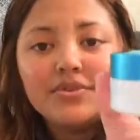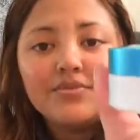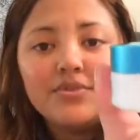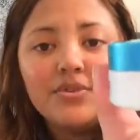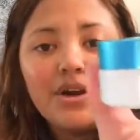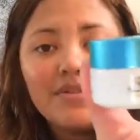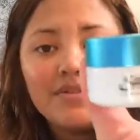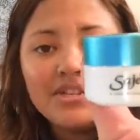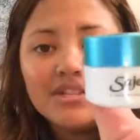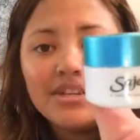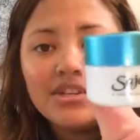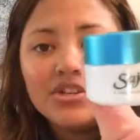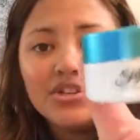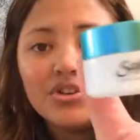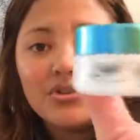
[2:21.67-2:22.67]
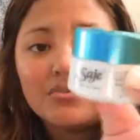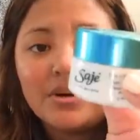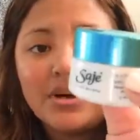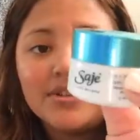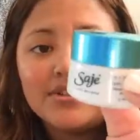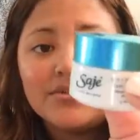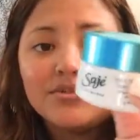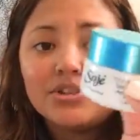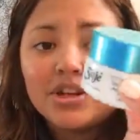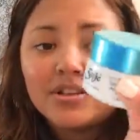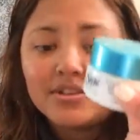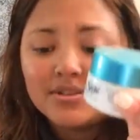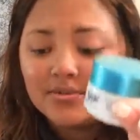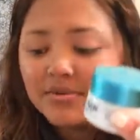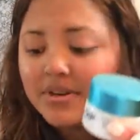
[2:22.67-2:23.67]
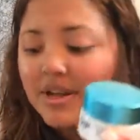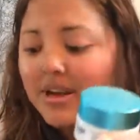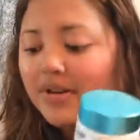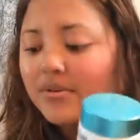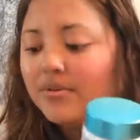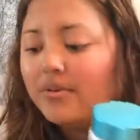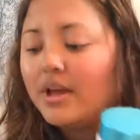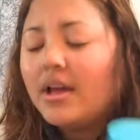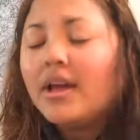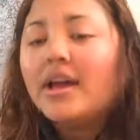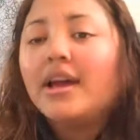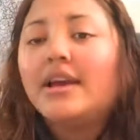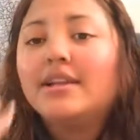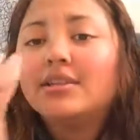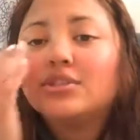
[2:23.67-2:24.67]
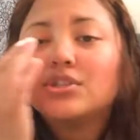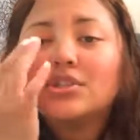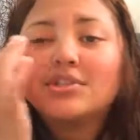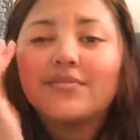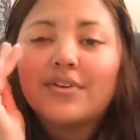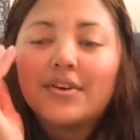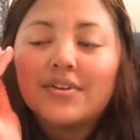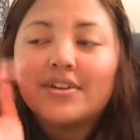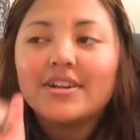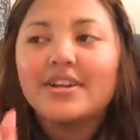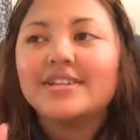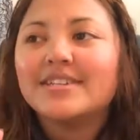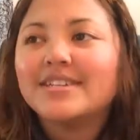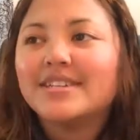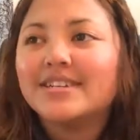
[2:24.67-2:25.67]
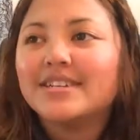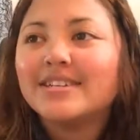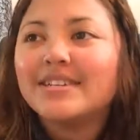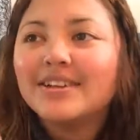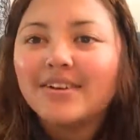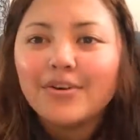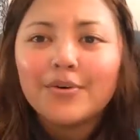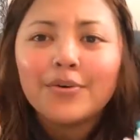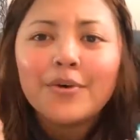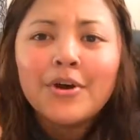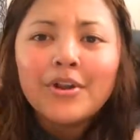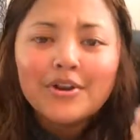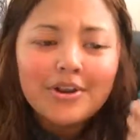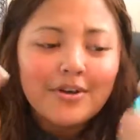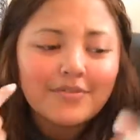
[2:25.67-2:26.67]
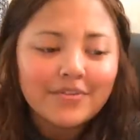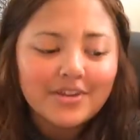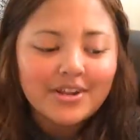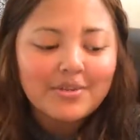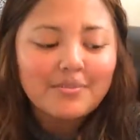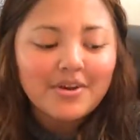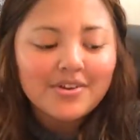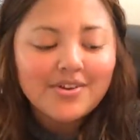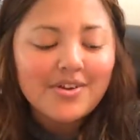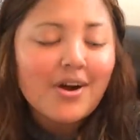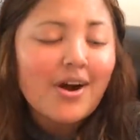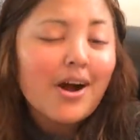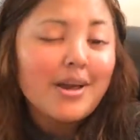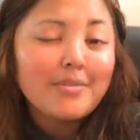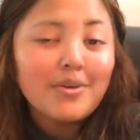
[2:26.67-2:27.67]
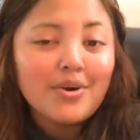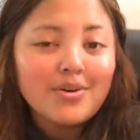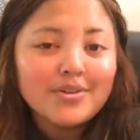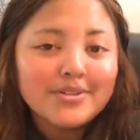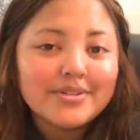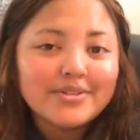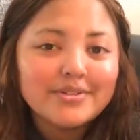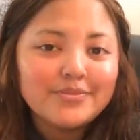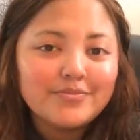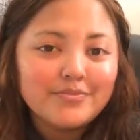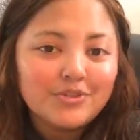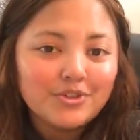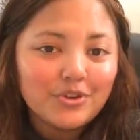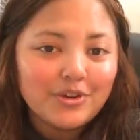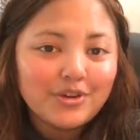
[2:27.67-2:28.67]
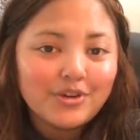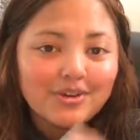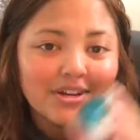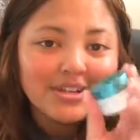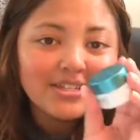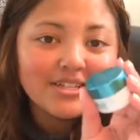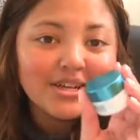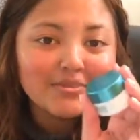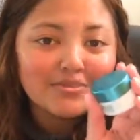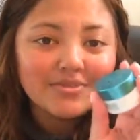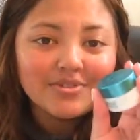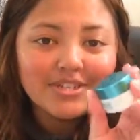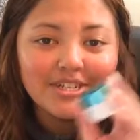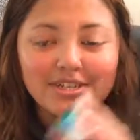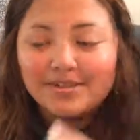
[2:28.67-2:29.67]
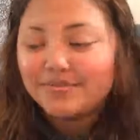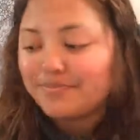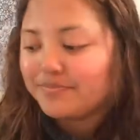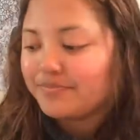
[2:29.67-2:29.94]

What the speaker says: If you have a sage nearby, do check this one out. And it's just very nice to, not forget about your eyeballs during your nighttime routine.